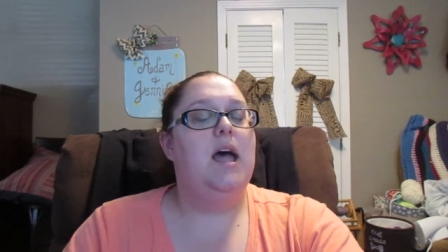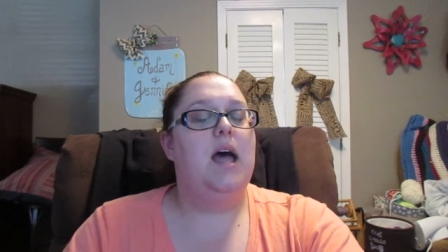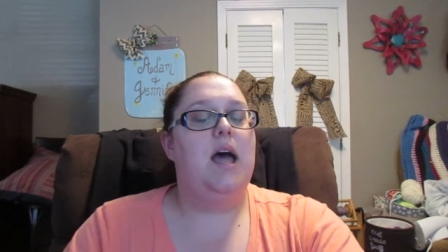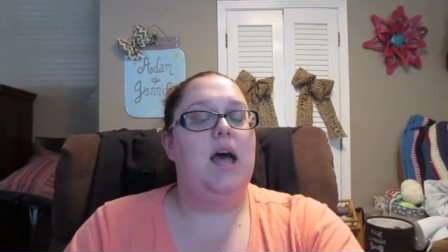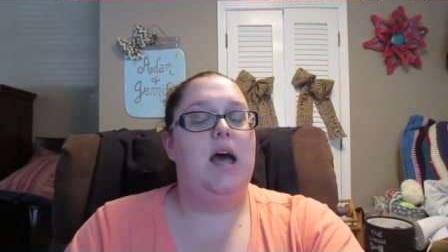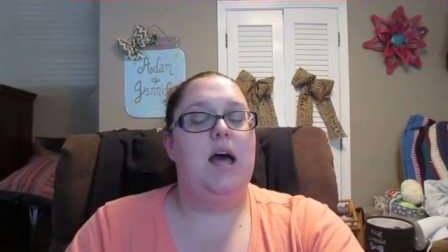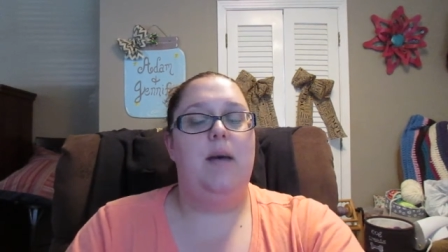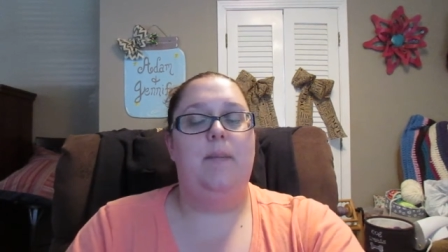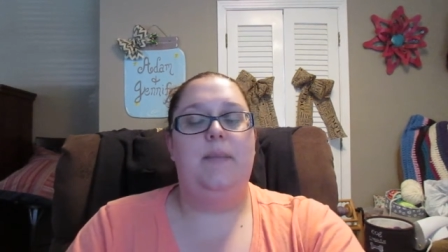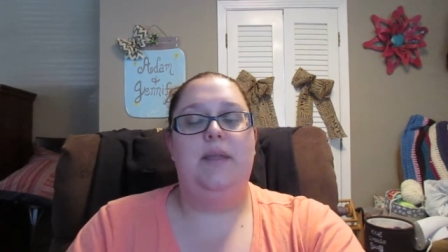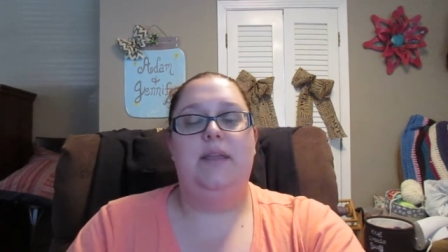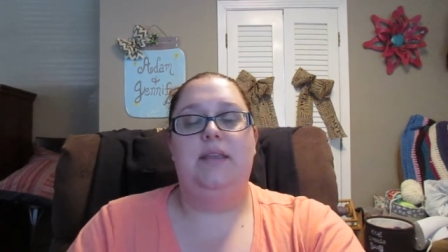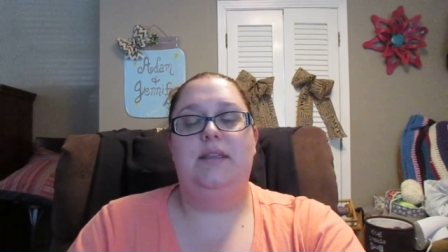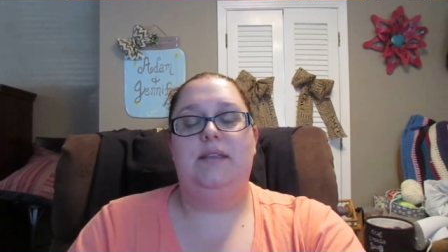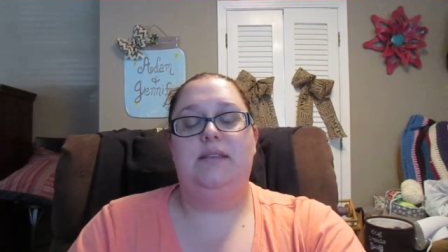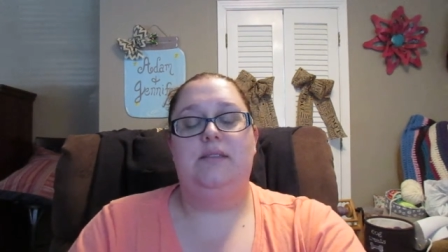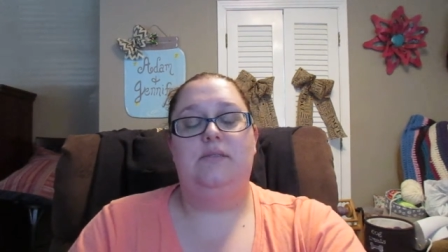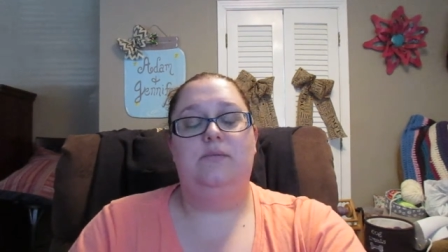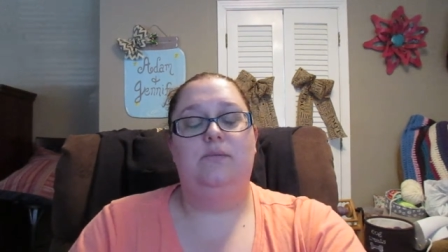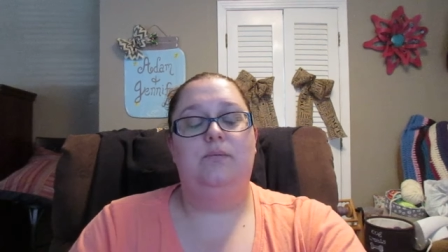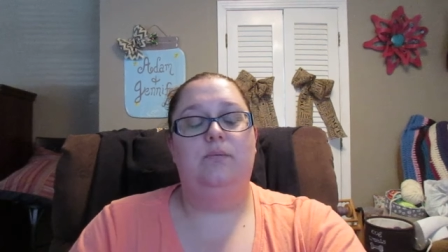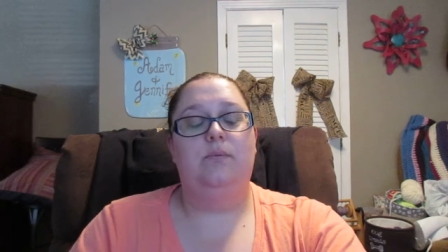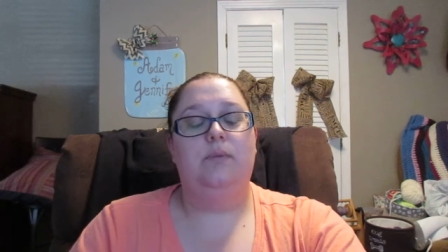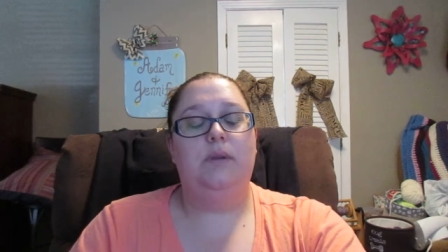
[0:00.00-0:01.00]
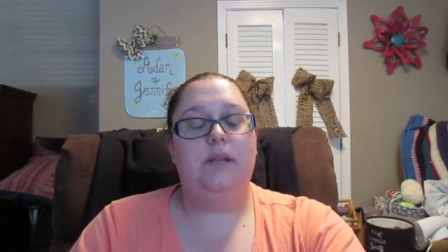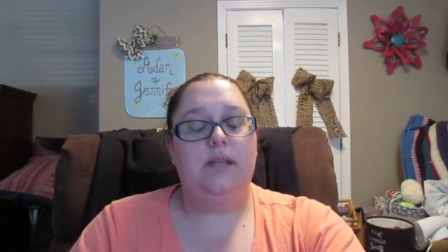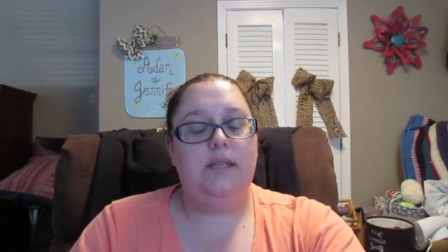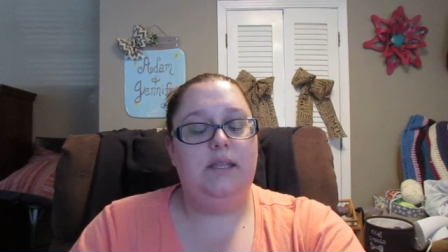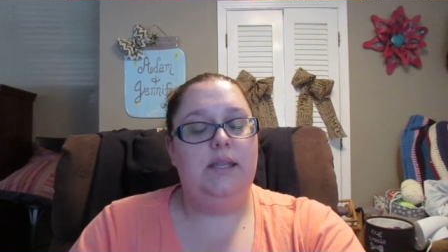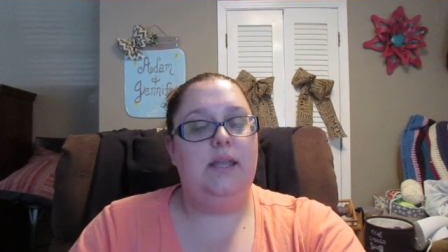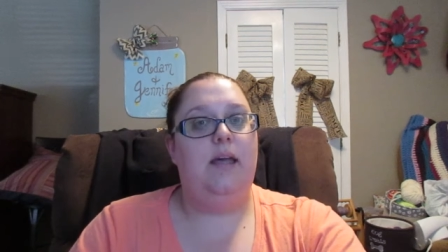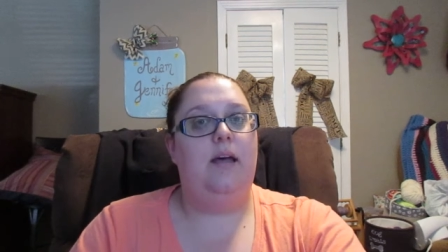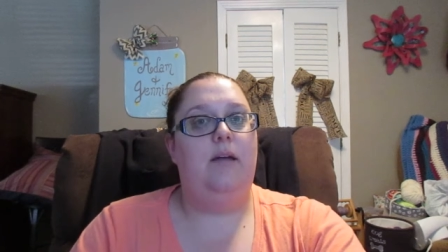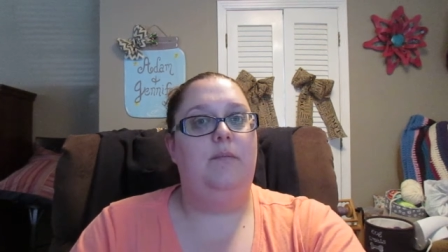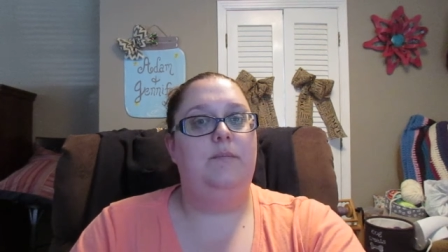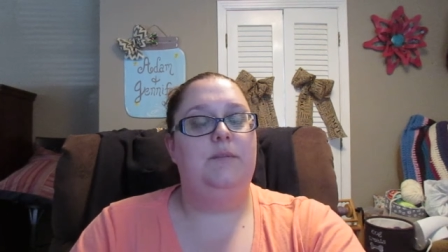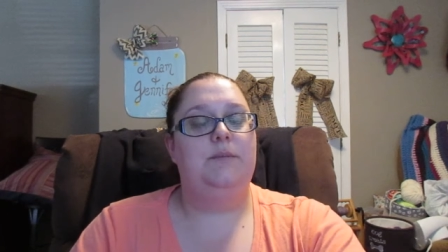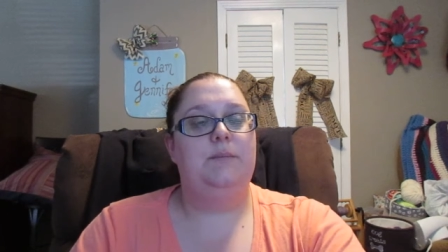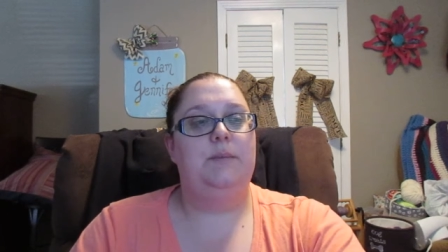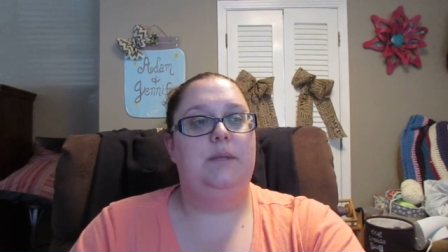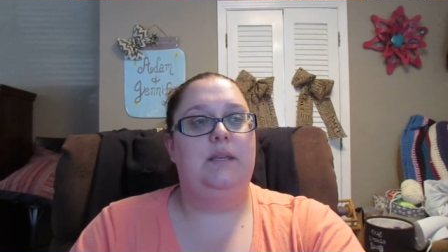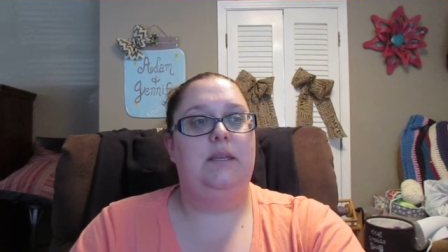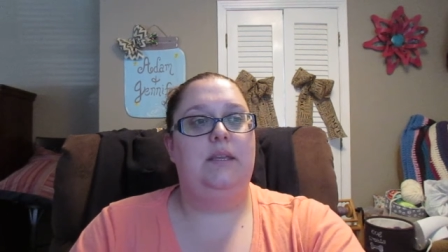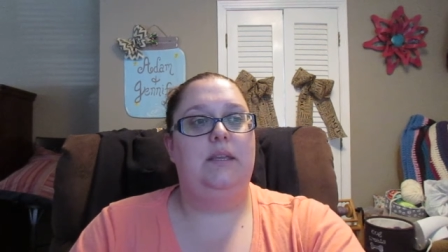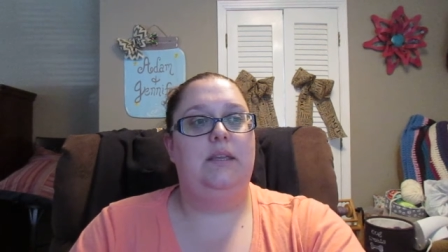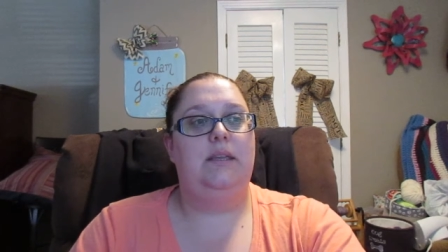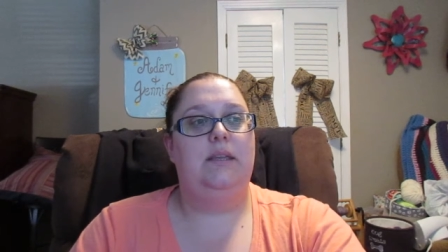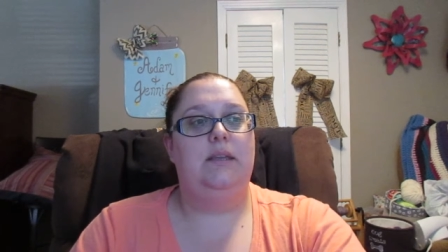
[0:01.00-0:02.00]
It has really helped
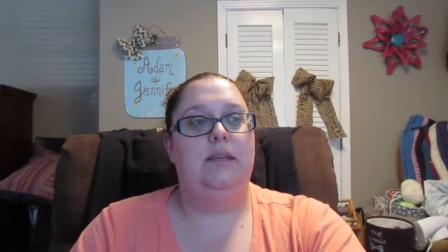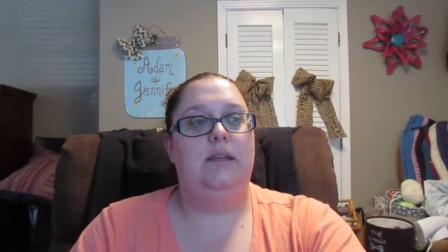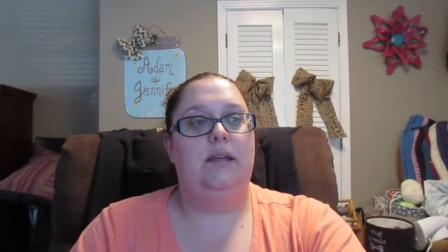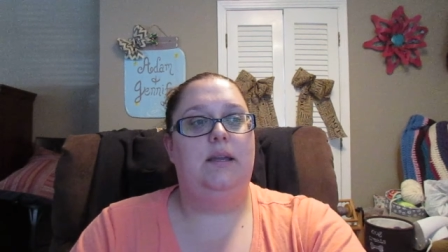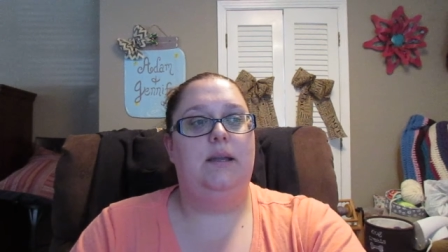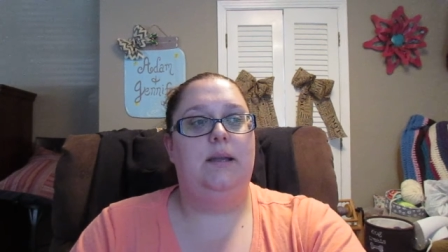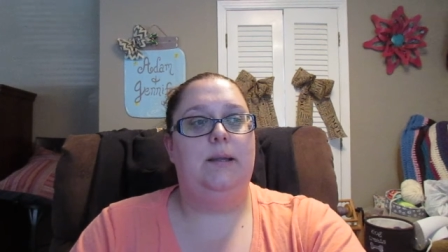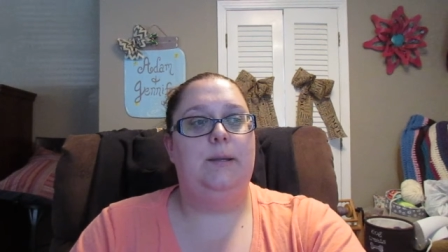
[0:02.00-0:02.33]
me